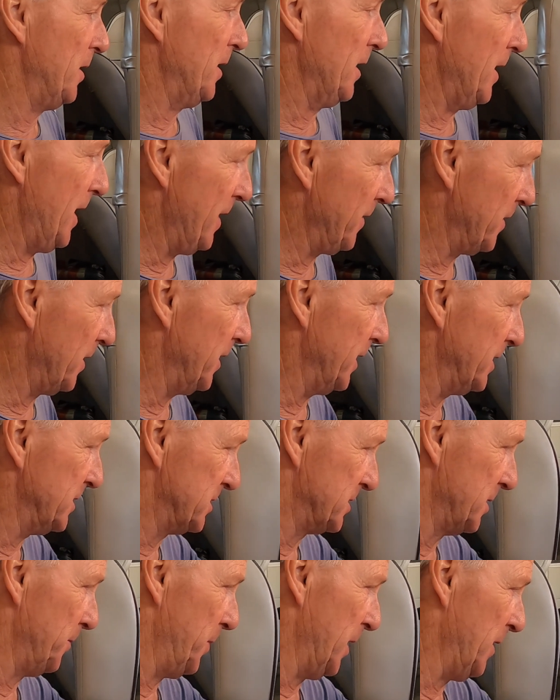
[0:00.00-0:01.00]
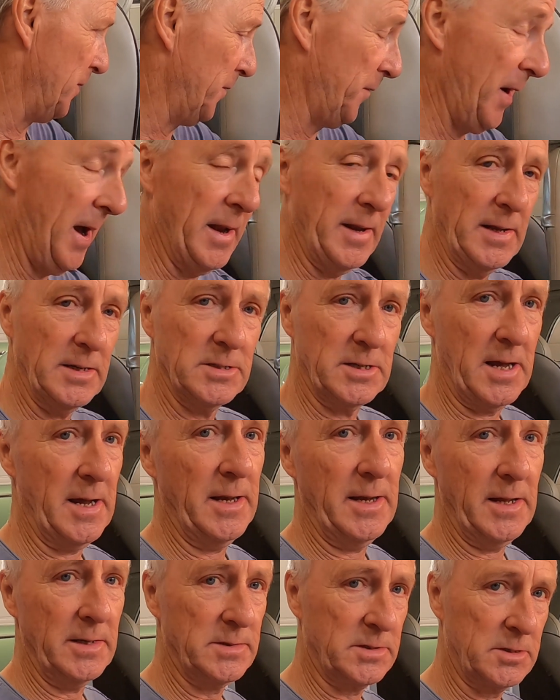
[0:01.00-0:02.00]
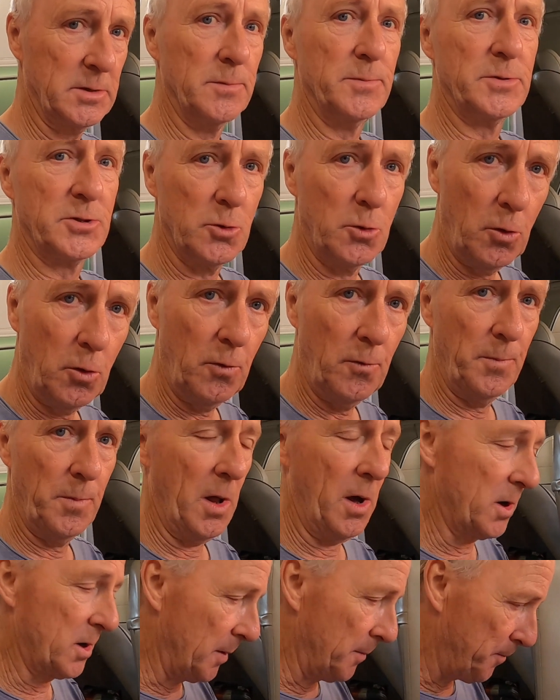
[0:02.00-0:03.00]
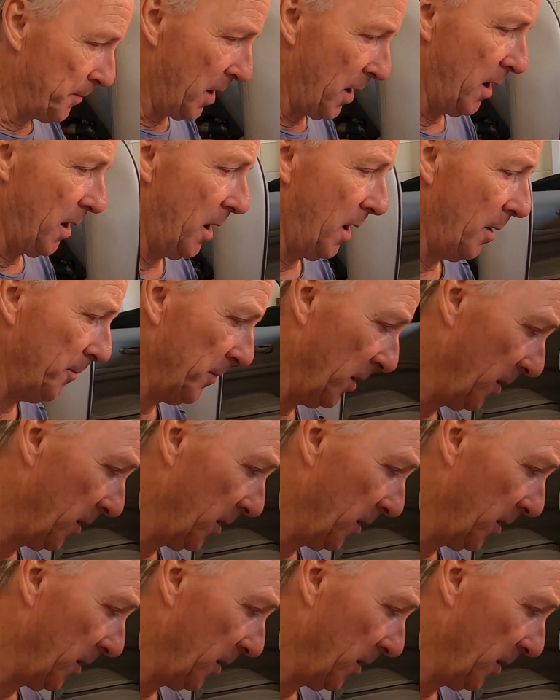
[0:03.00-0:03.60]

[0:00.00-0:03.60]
Leather needs to be fed. It needs to absorb like a balm,